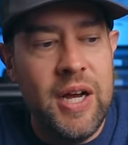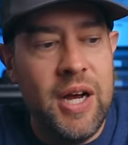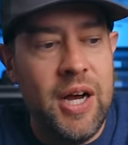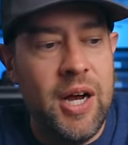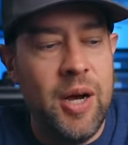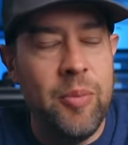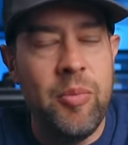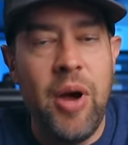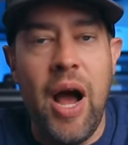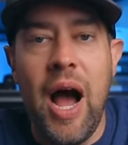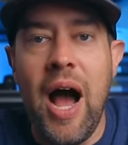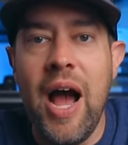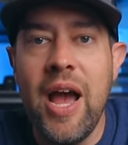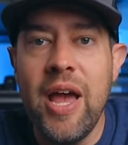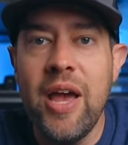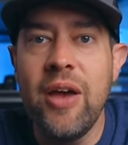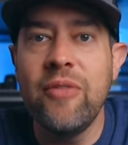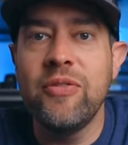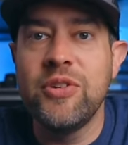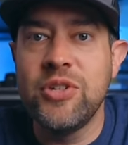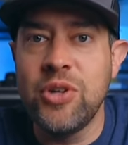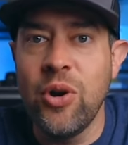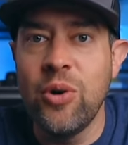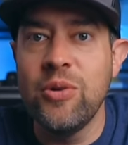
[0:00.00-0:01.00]
I
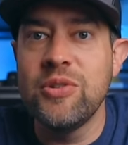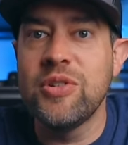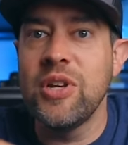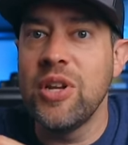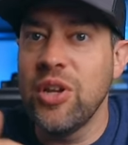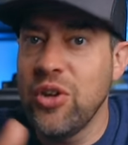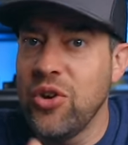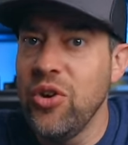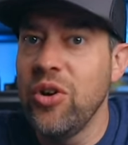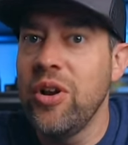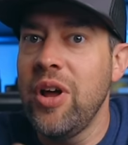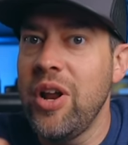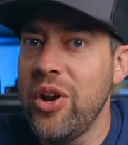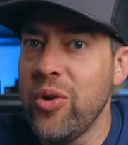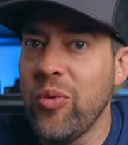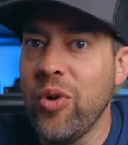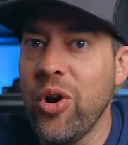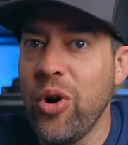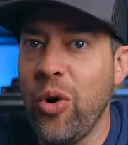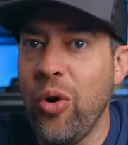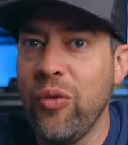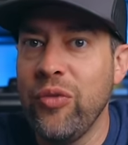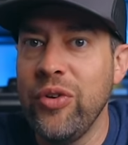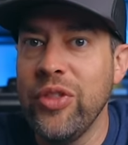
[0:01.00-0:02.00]
have chosen good
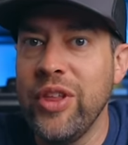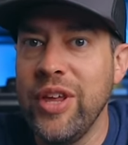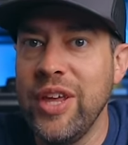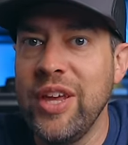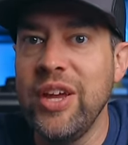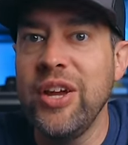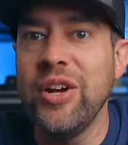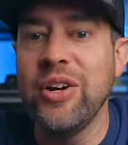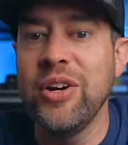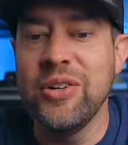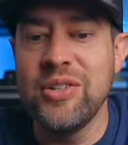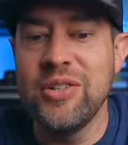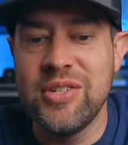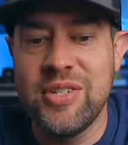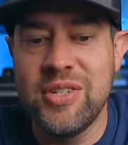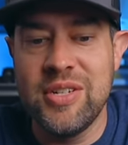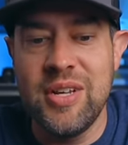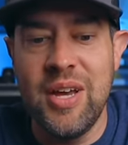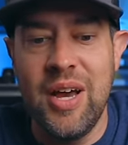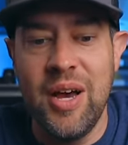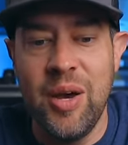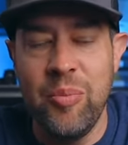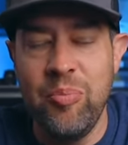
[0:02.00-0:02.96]
underwear over the years